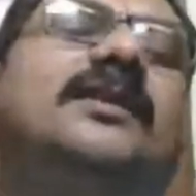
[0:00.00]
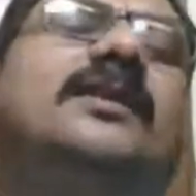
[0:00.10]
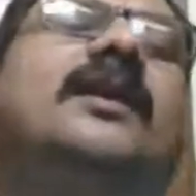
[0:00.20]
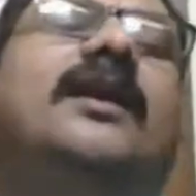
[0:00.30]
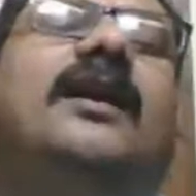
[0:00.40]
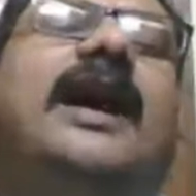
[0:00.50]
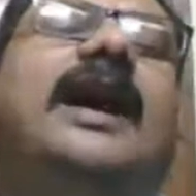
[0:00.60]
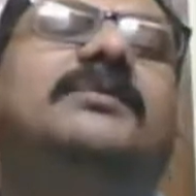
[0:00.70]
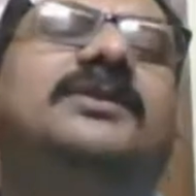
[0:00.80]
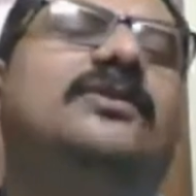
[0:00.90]

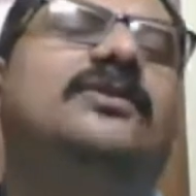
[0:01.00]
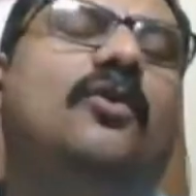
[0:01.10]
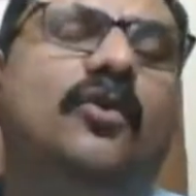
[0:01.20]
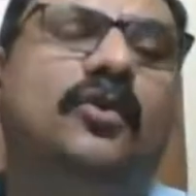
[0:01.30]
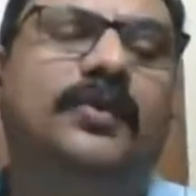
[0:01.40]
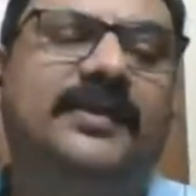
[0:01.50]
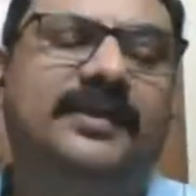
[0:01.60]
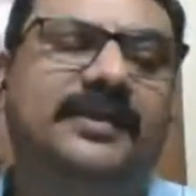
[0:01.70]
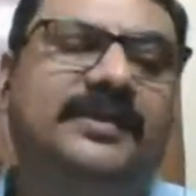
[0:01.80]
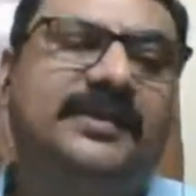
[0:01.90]
Hampton Court with
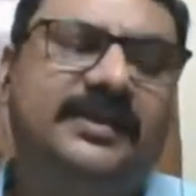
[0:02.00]
its